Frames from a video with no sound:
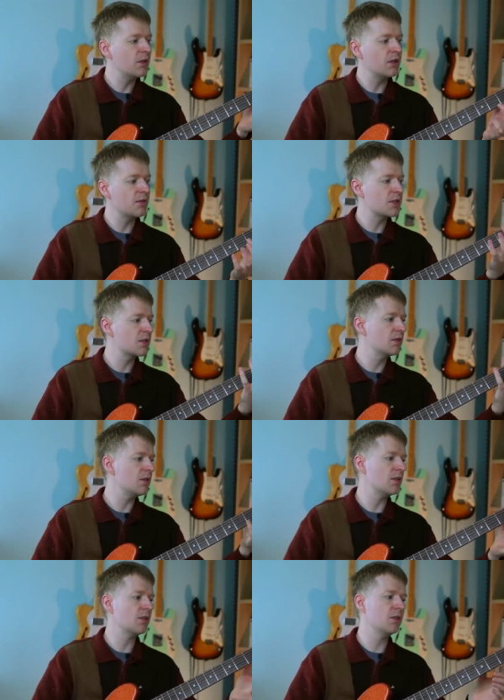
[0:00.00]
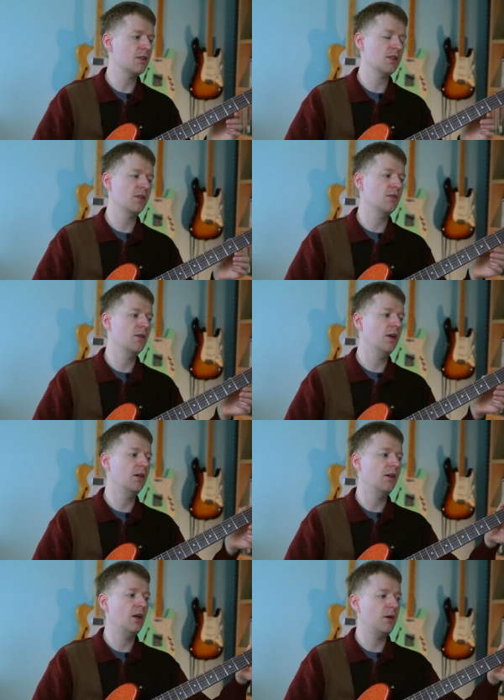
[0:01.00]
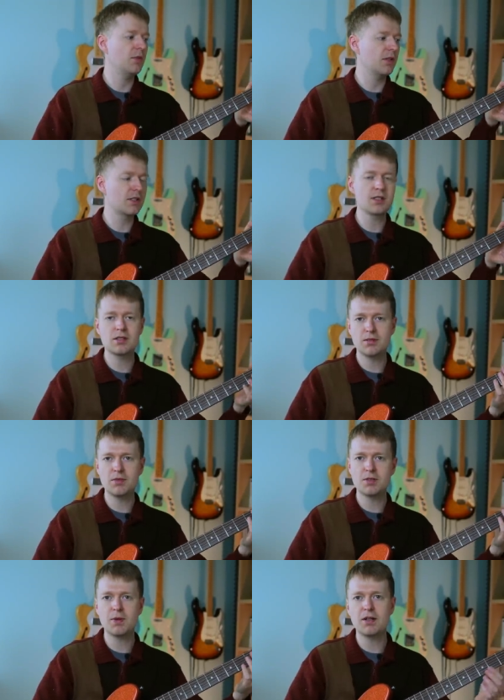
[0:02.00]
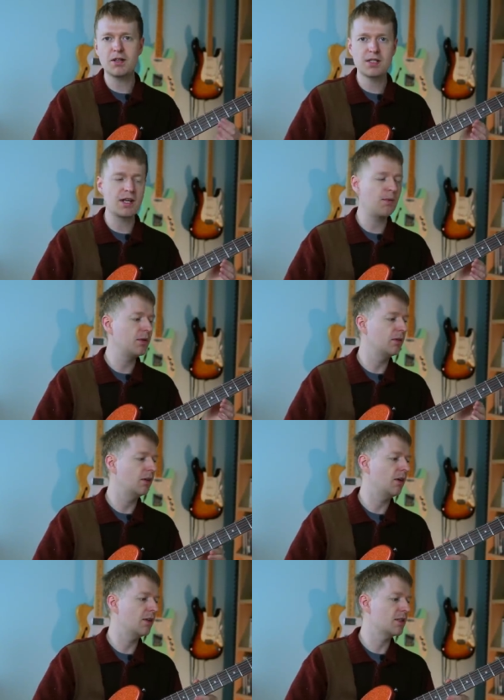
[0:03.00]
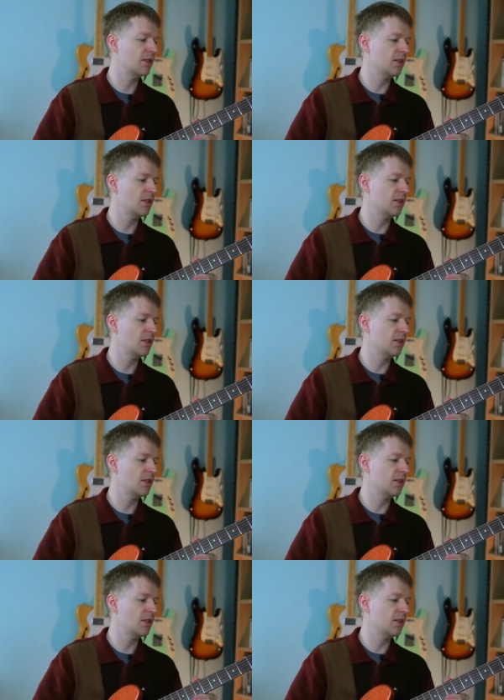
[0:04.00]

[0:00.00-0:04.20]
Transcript: one it was not cut so well, uh, but this is a much better example on this